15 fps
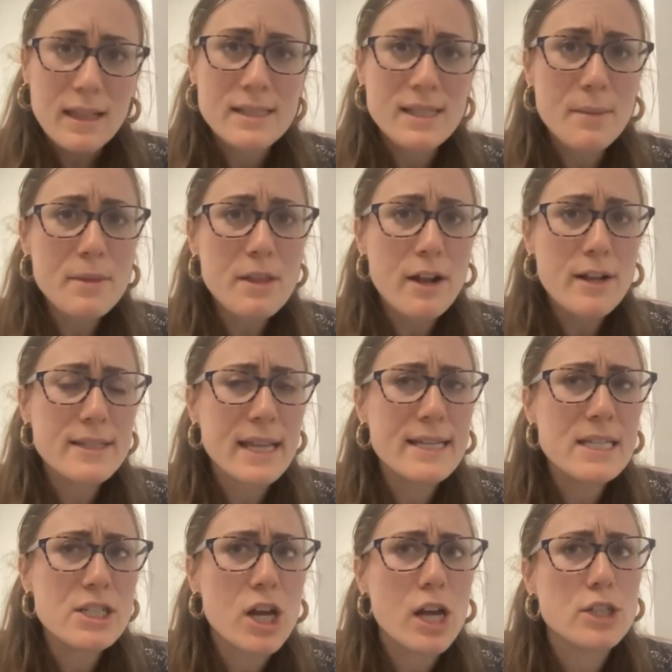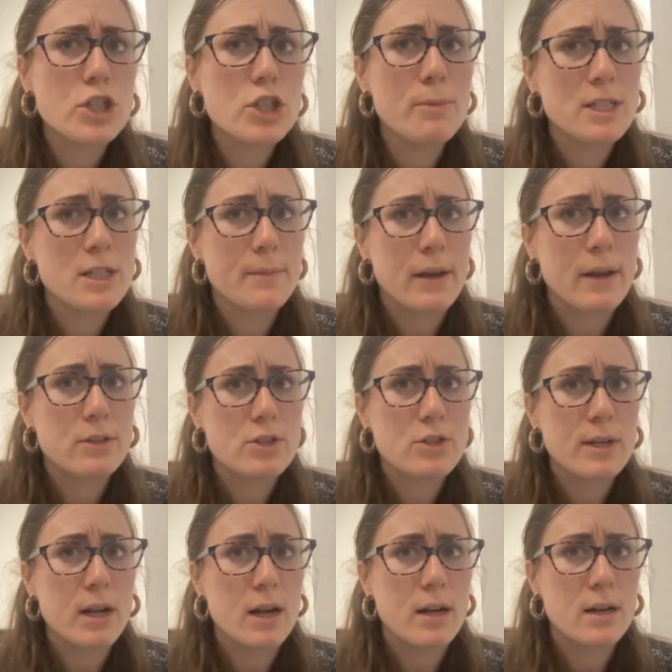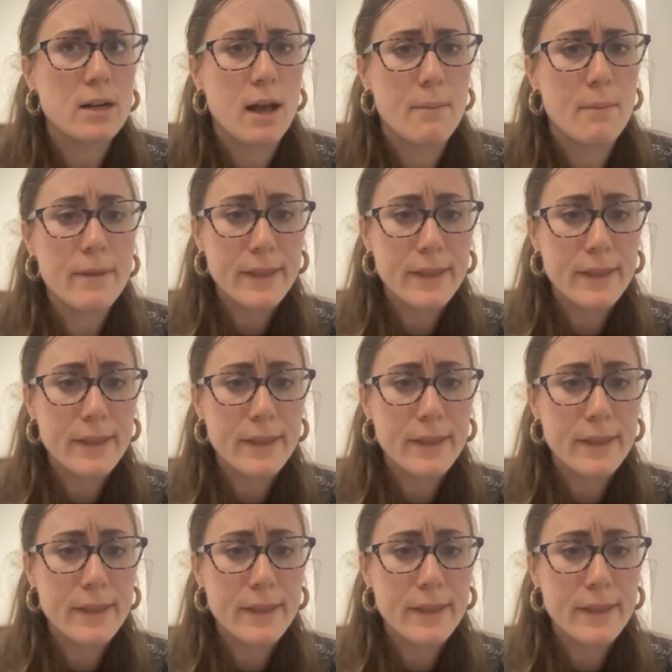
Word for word: some of the artists, I didn't talk too much about street art um,